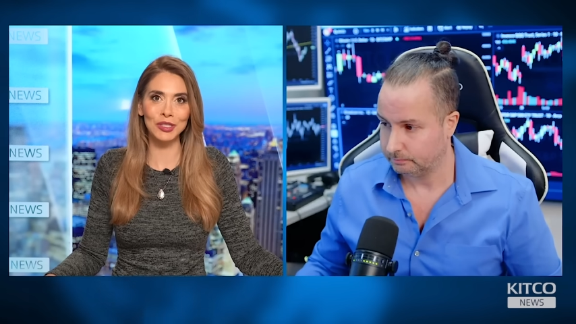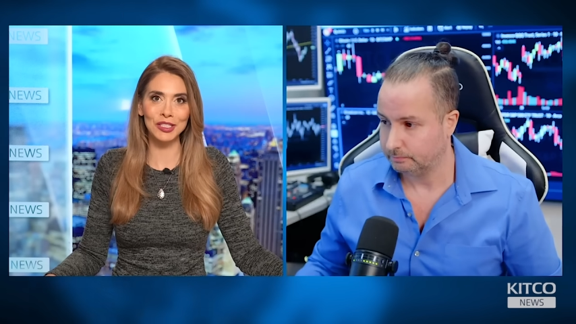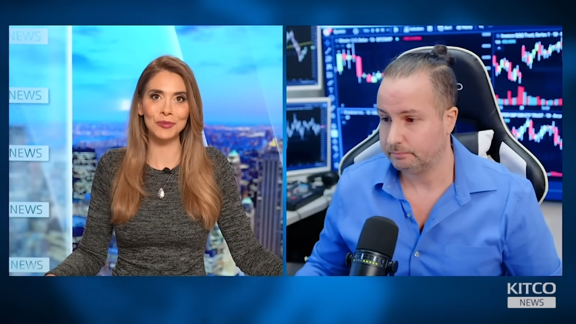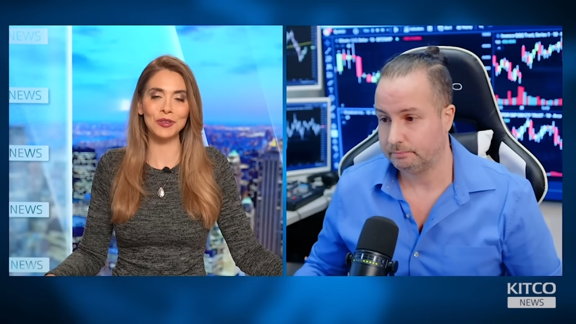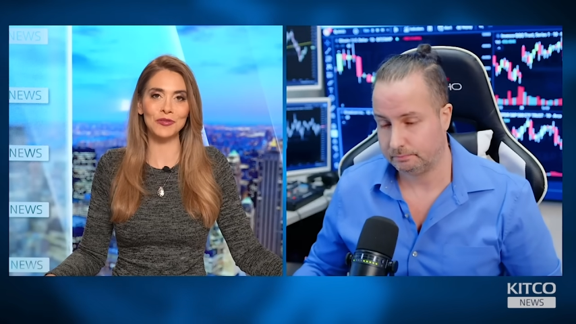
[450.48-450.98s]

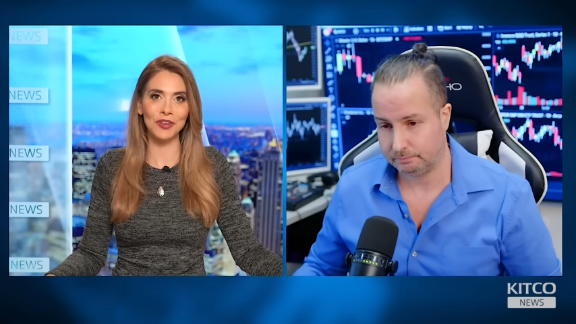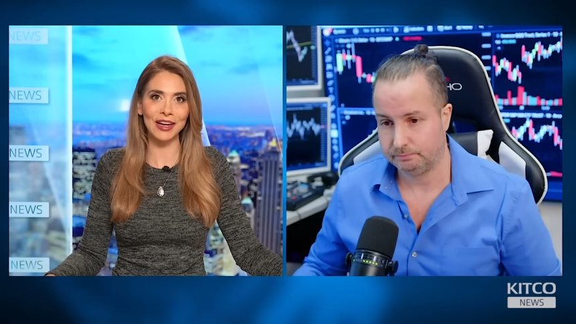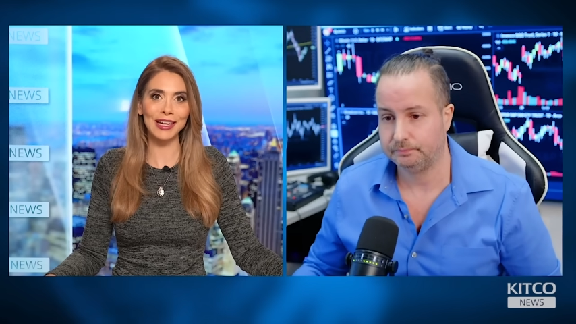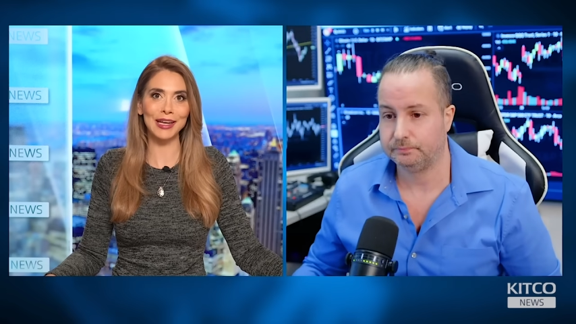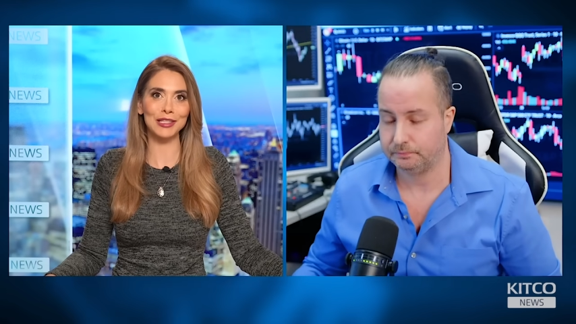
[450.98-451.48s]
Speaker 1: wisdom,
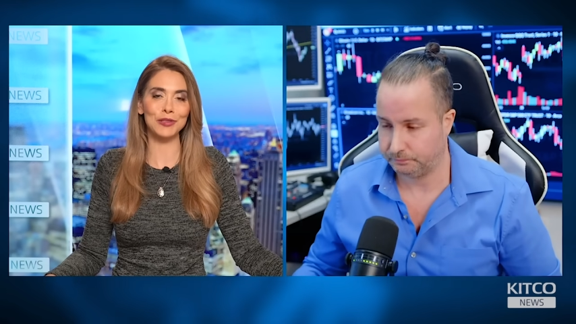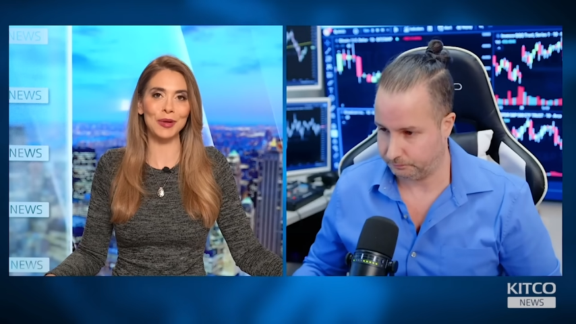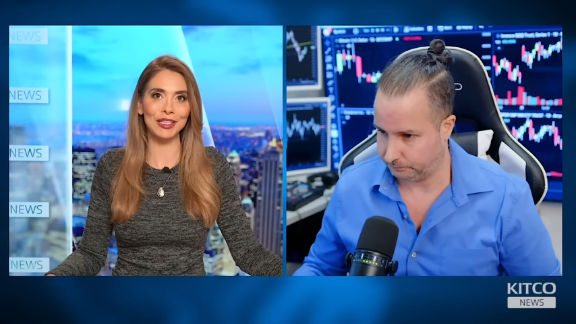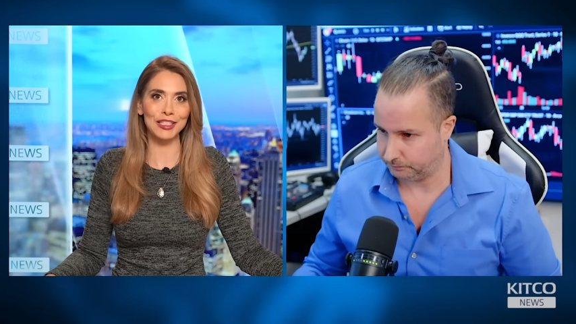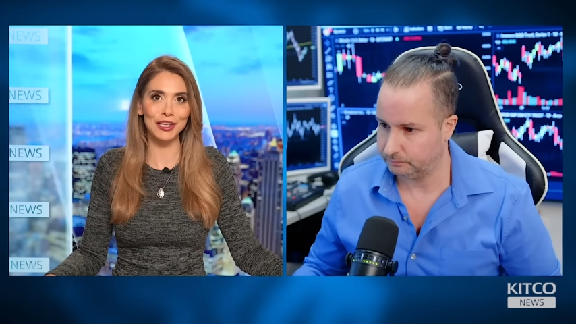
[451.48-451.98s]
defying
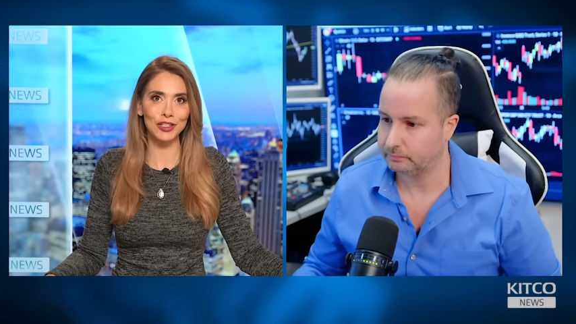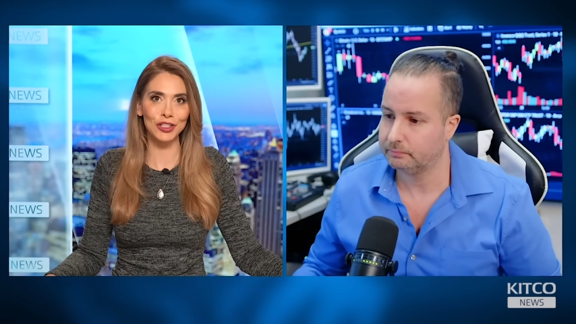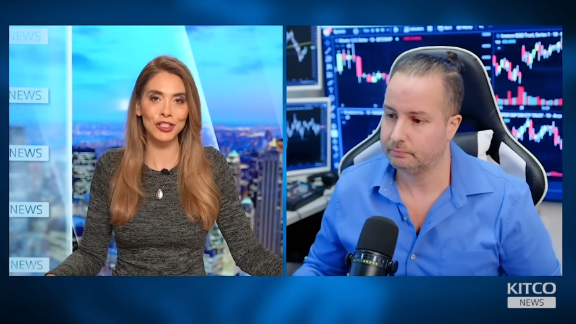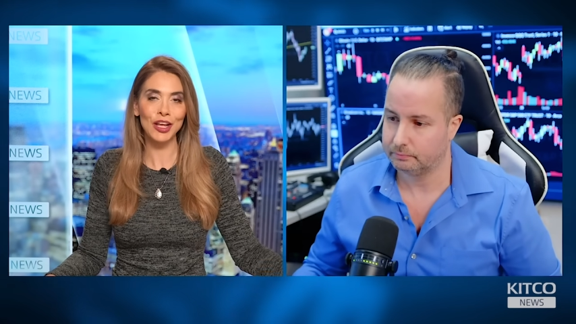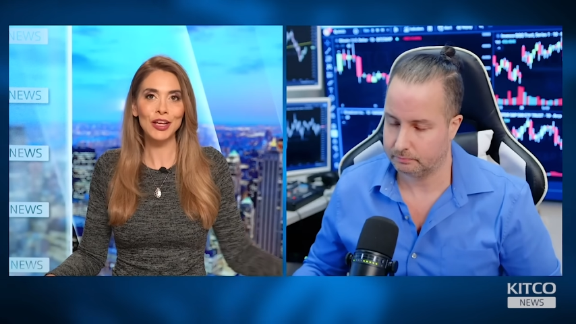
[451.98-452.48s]

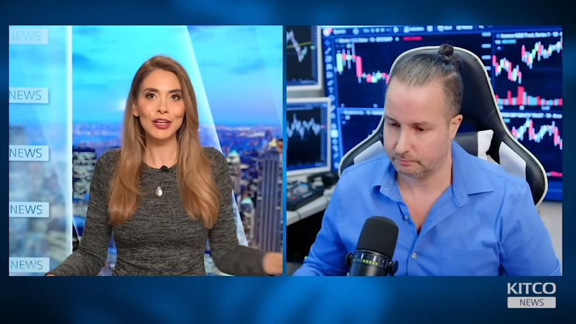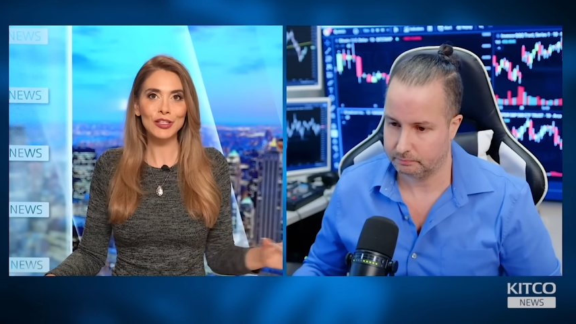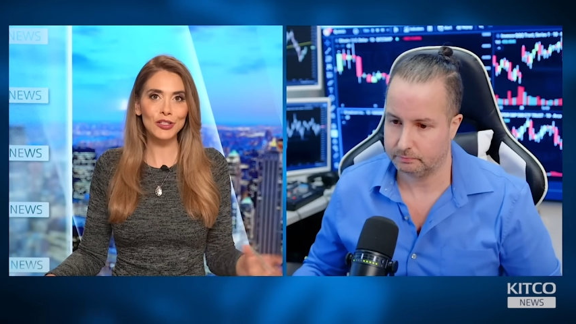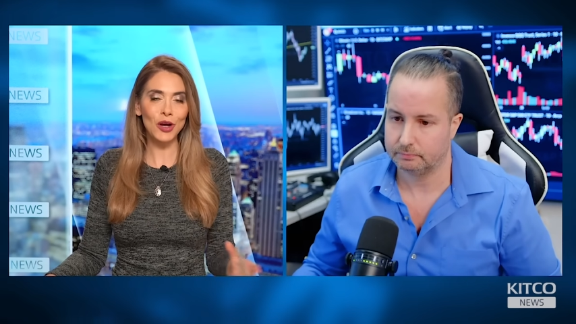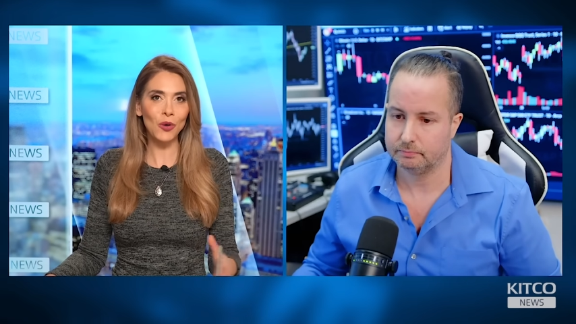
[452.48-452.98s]
expectations.
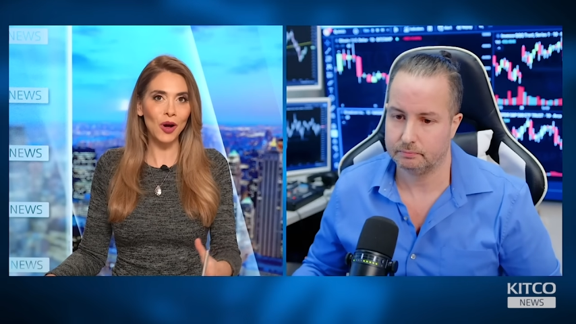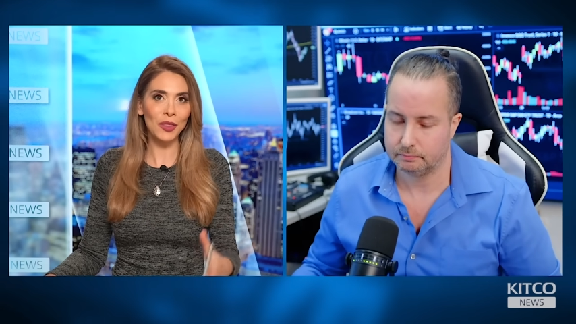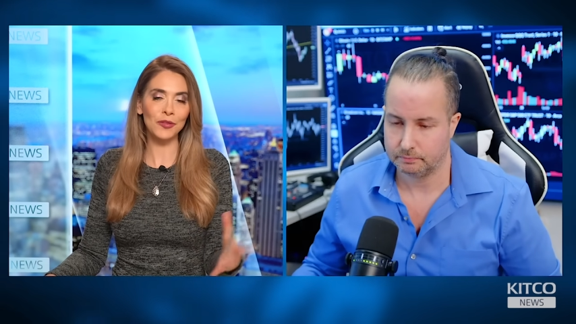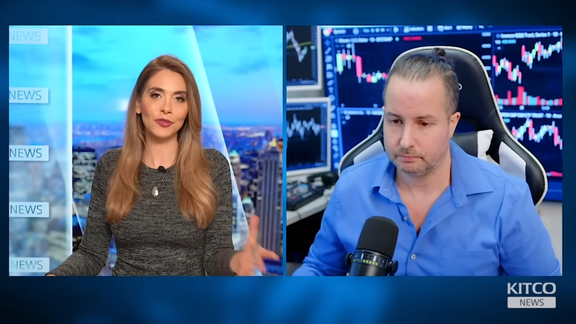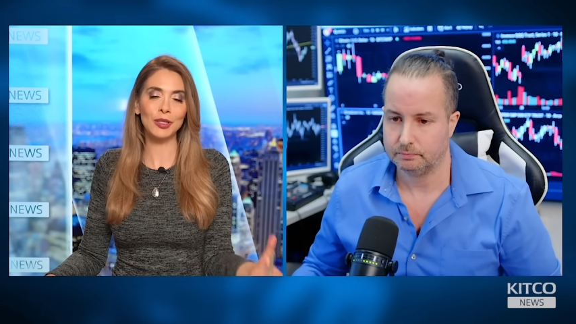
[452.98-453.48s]
So
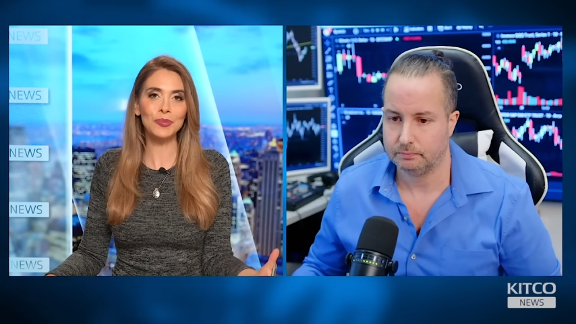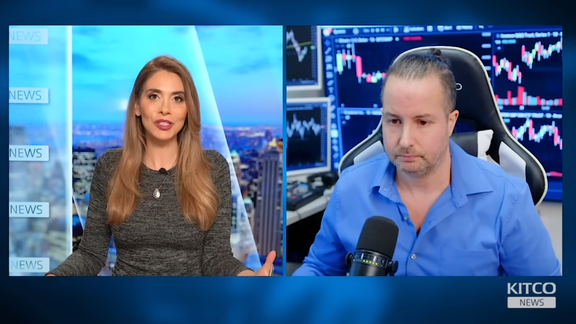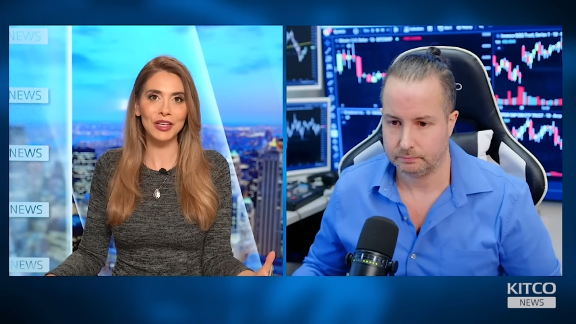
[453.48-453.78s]
on the flip